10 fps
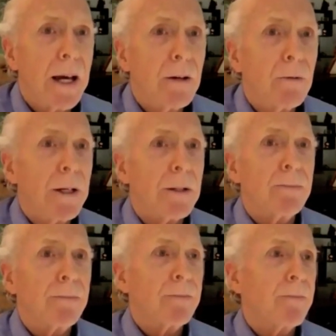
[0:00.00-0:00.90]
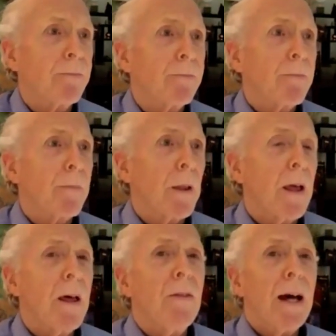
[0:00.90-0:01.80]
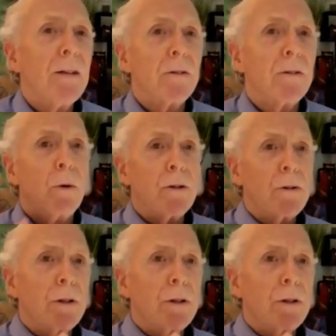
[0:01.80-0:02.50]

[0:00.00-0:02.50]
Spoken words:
like diarrhea? That's